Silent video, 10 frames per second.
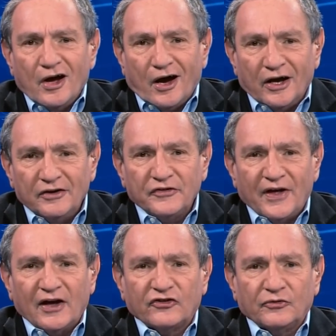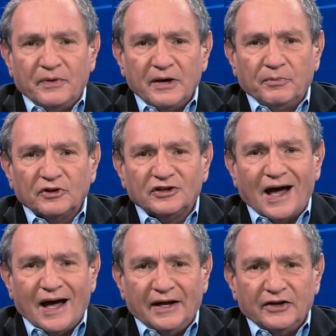100,000 people
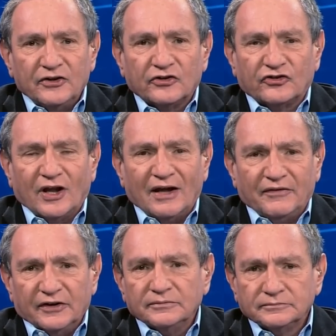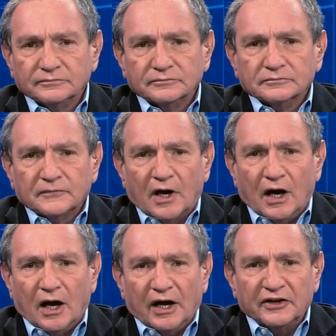died in Yugoslavia
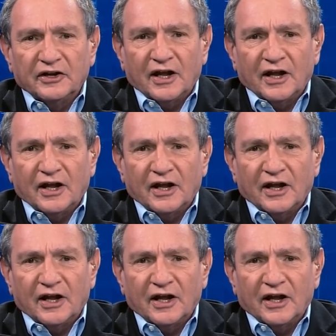uh, in